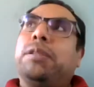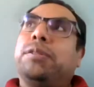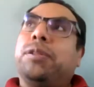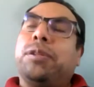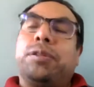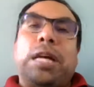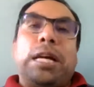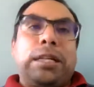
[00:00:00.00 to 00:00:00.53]

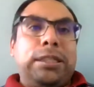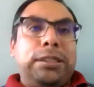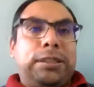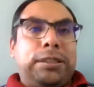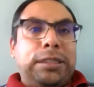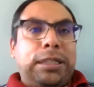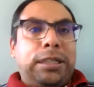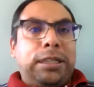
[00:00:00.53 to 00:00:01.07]
So that
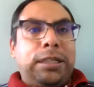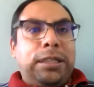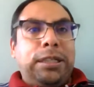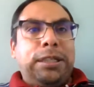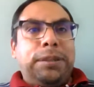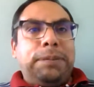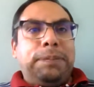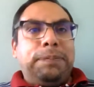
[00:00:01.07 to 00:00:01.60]
is
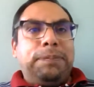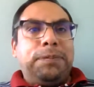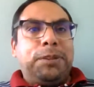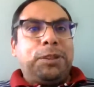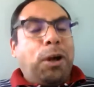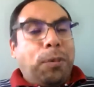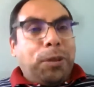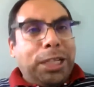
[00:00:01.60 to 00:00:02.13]

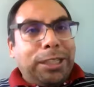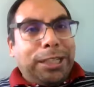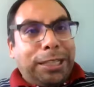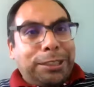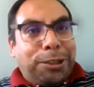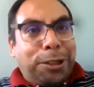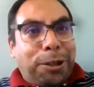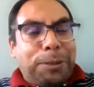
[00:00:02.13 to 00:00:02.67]
something
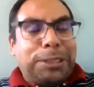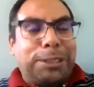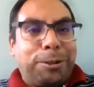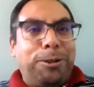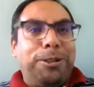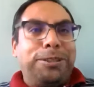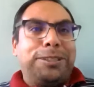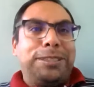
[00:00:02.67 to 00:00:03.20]
that some
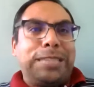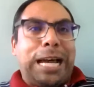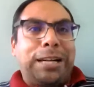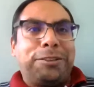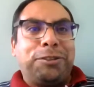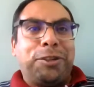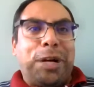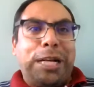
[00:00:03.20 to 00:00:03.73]
schools
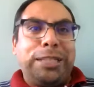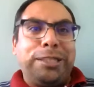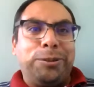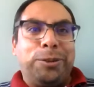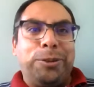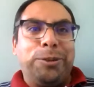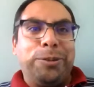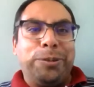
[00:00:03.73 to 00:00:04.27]
are trying
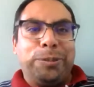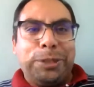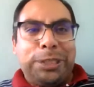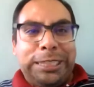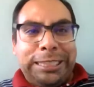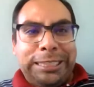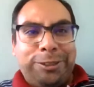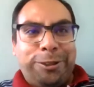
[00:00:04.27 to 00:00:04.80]
to do,
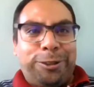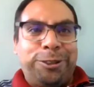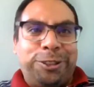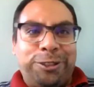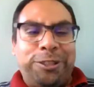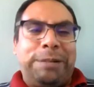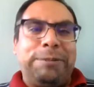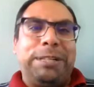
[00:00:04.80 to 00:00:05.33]
but in your
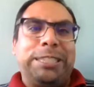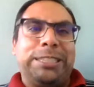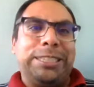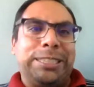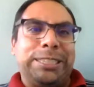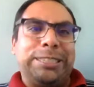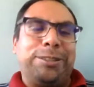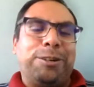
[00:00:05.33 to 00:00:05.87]

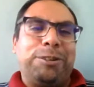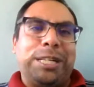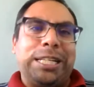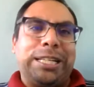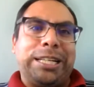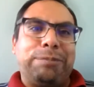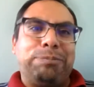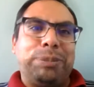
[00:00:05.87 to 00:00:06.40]
university is
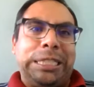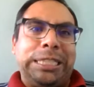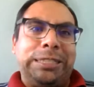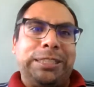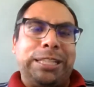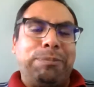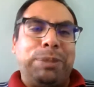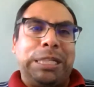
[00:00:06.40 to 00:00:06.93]
already
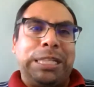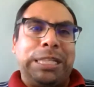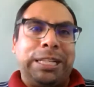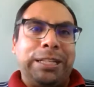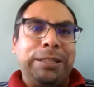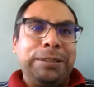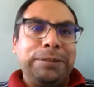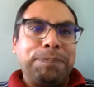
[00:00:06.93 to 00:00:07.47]

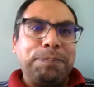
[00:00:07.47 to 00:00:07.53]
happening.